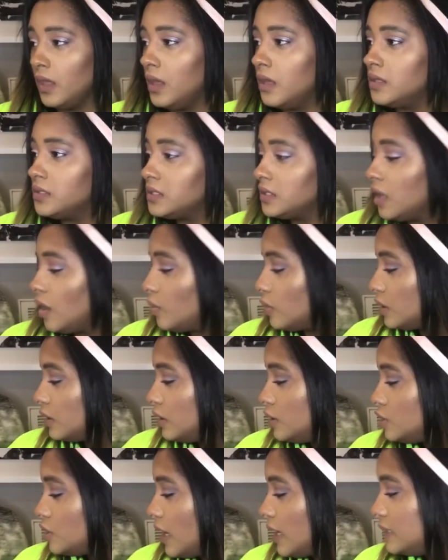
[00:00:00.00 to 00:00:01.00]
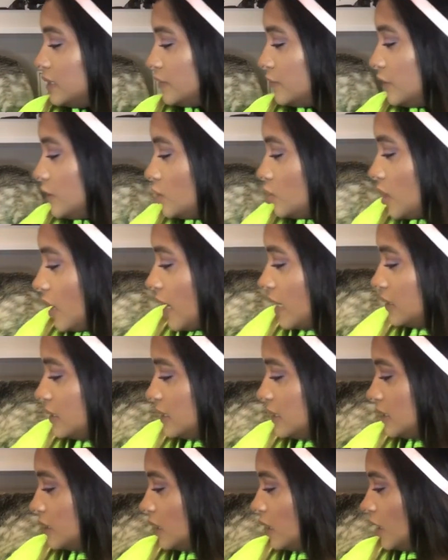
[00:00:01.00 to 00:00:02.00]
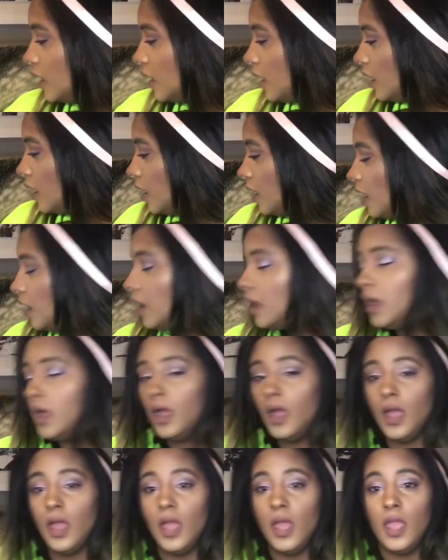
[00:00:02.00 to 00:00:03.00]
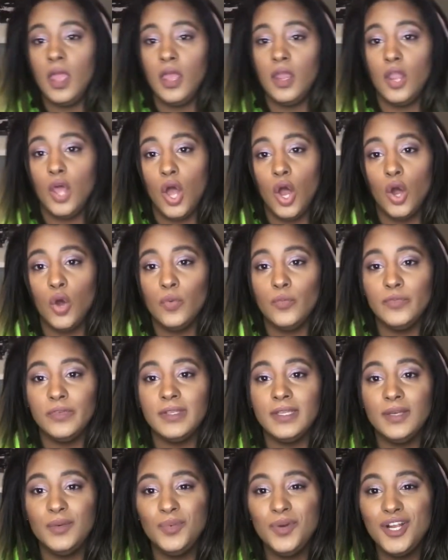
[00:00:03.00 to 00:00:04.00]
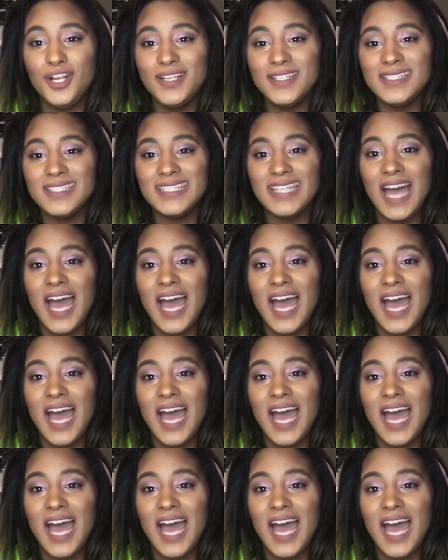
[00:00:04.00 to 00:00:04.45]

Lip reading: So we're gonna try a different dress and hopefully it works.